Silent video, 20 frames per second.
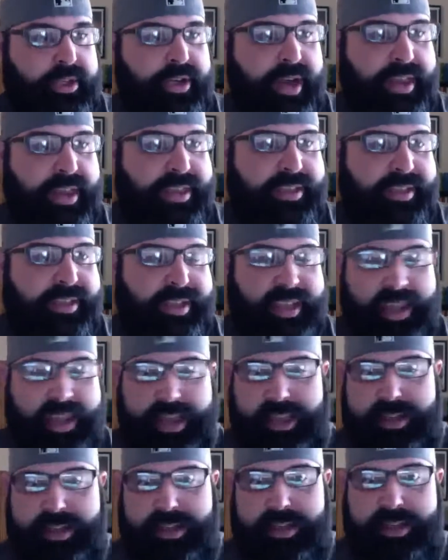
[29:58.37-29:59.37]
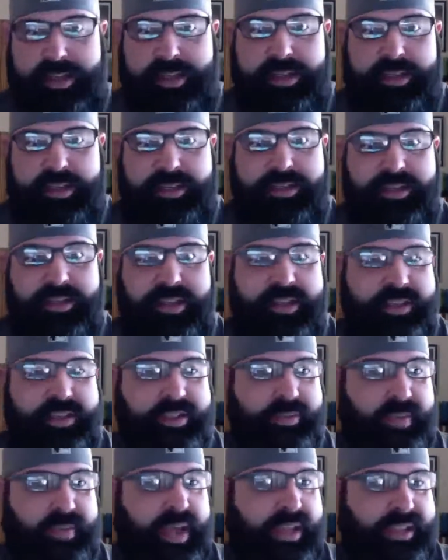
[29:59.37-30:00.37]
I'm going to try this again
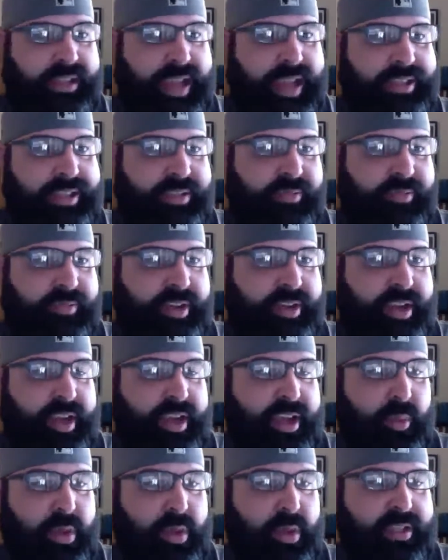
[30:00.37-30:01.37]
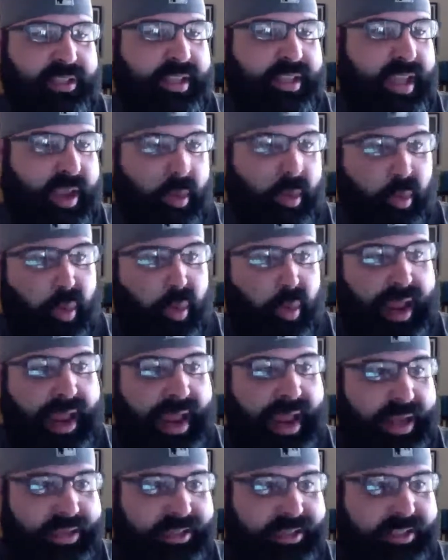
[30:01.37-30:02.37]
since my last video
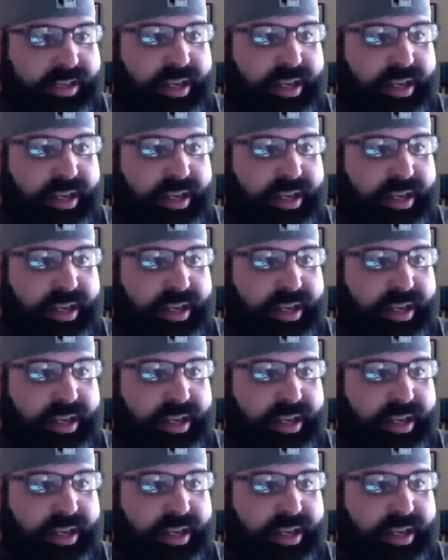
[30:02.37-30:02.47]
was like